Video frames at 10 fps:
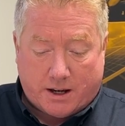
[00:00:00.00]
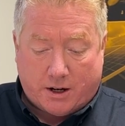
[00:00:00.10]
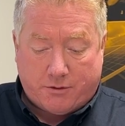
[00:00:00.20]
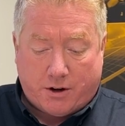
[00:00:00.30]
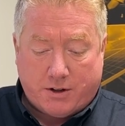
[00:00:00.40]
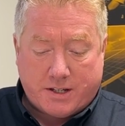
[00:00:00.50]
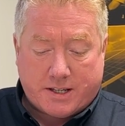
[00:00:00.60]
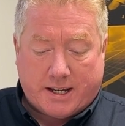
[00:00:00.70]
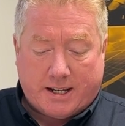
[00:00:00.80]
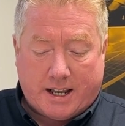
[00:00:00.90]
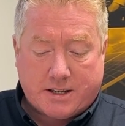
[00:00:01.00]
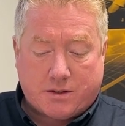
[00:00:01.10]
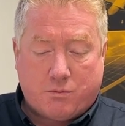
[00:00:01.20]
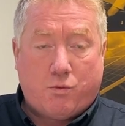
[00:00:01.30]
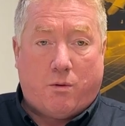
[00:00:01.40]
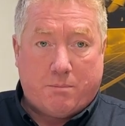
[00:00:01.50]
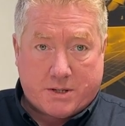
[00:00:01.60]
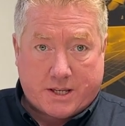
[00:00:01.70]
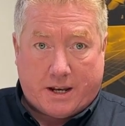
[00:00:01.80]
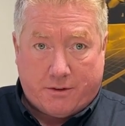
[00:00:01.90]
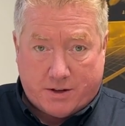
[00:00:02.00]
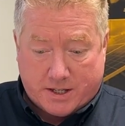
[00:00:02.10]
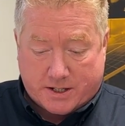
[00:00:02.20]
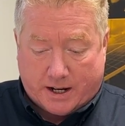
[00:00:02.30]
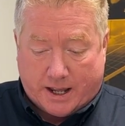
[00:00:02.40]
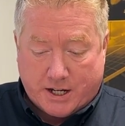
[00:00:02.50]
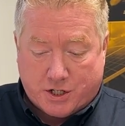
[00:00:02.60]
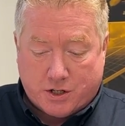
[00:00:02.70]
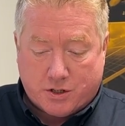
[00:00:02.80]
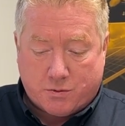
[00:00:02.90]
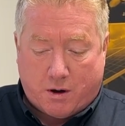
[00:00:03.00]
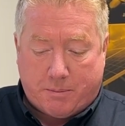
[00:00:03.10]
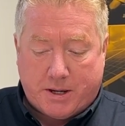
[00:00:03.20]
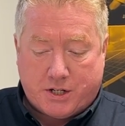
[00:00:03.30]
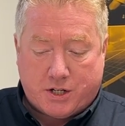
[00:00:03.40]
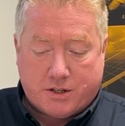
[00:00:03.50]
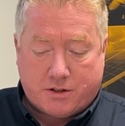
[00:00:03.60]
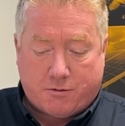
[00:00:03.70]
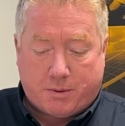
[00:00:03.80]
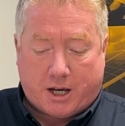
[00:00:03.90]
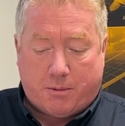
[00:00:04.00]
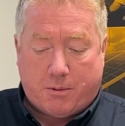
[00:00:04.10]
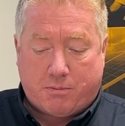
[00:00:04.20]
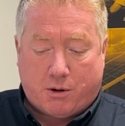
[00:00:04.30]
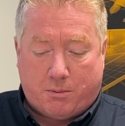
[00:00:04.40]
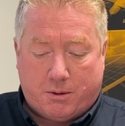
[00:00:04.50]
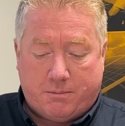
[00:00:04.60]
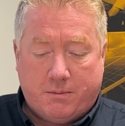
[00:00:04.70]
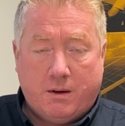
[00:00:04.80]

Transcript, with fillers: and I've only seen less than 1% of installations where pigeons have become a problem.